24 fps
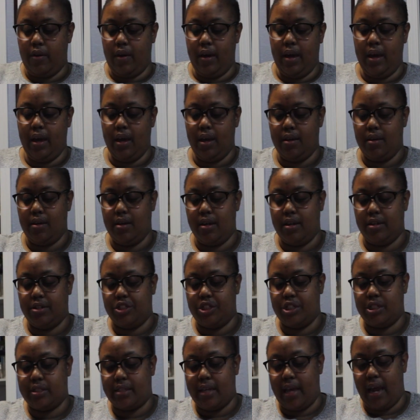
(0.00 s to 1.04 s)
ahead and
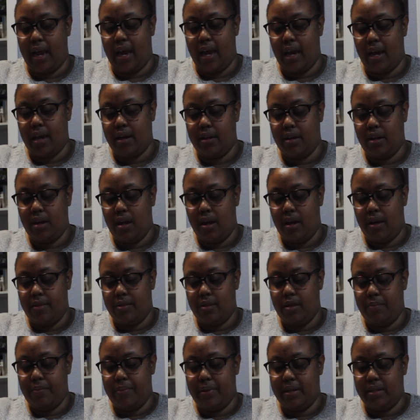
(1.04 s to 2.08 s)
just add
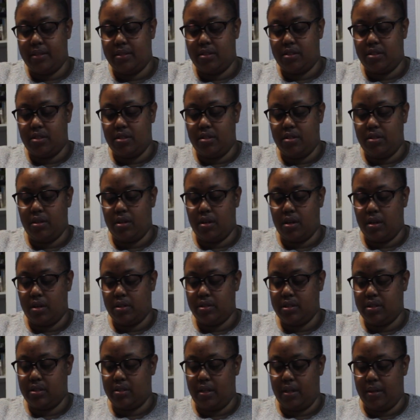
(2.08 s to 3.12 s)
the beads to your
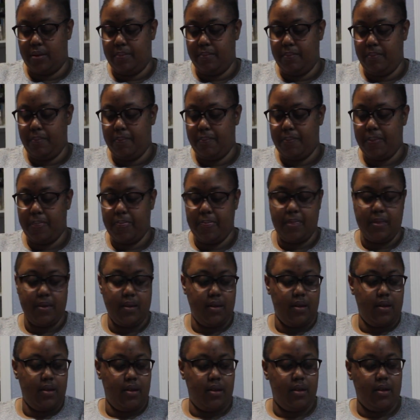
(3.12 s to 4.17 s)
stem,
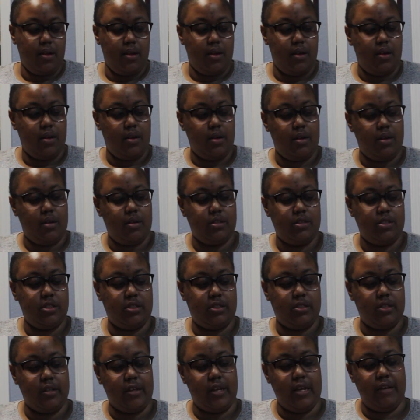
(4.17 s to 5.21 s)

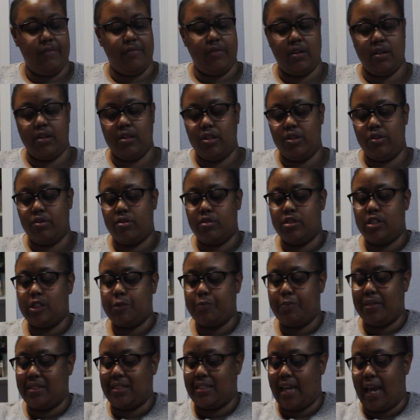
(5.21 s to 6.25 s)
just to give it a little
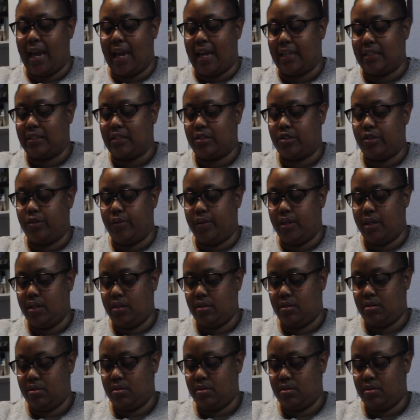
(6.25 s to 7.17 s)
pizzazz to it.